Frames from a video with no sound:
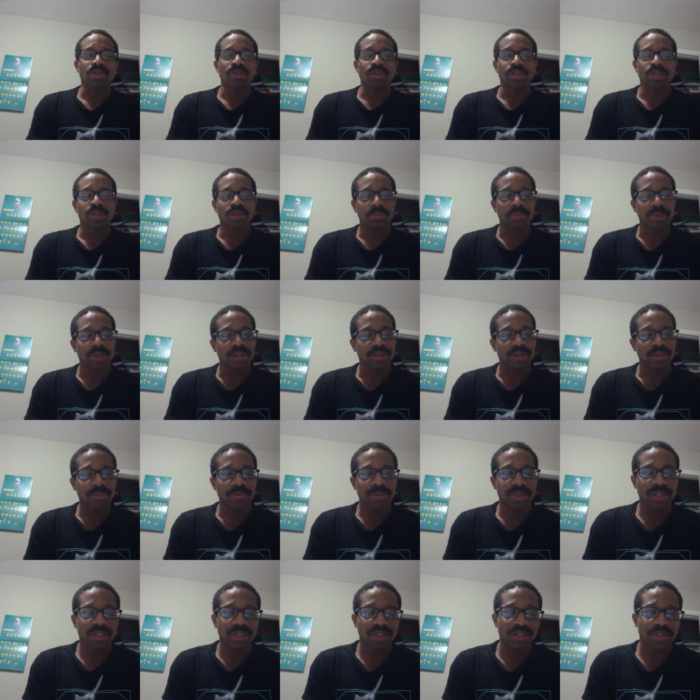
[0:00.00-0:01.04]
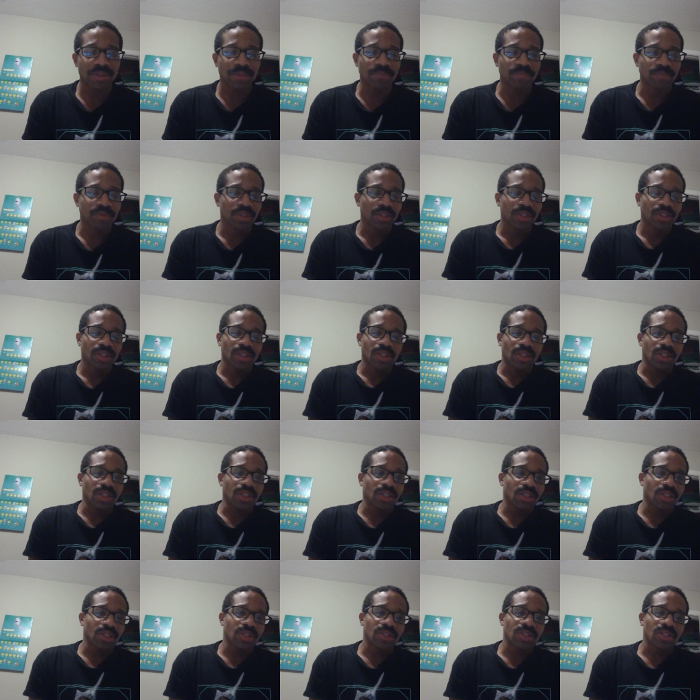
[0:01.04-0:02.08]
talking about it, man. And
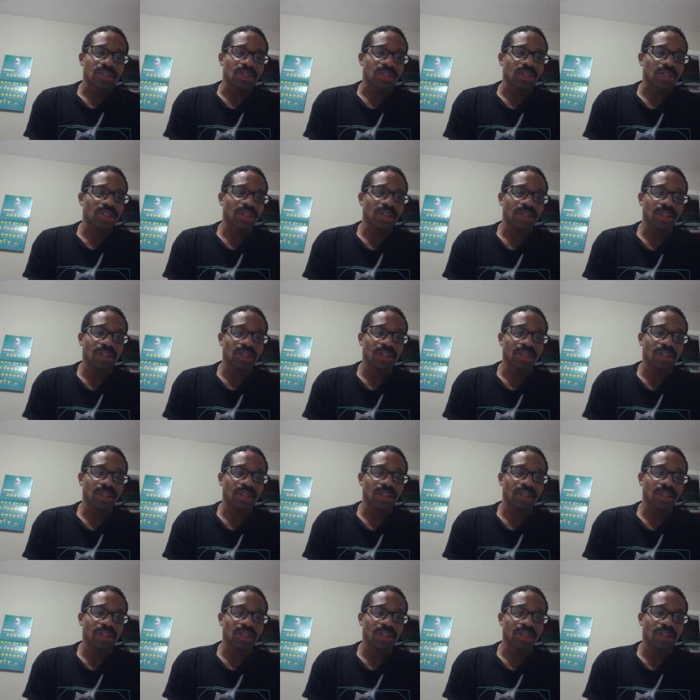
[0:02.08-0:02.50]
it's just